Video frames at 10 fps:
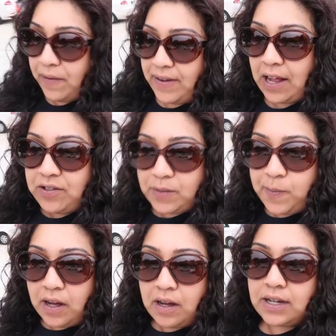We've now just
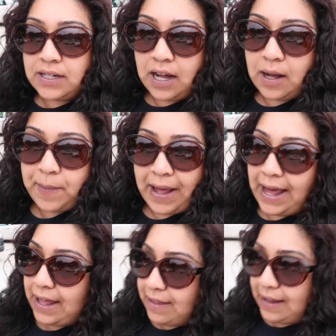parked up
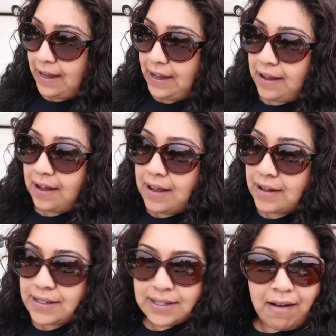at the
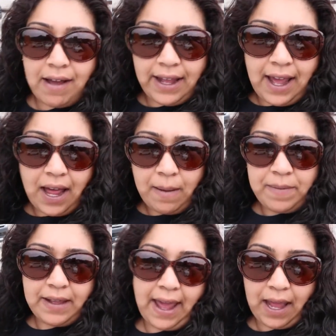Sky Cab,
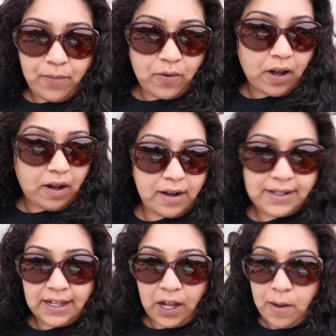the cable
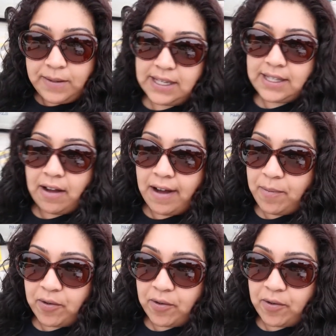cars that go up to the Sky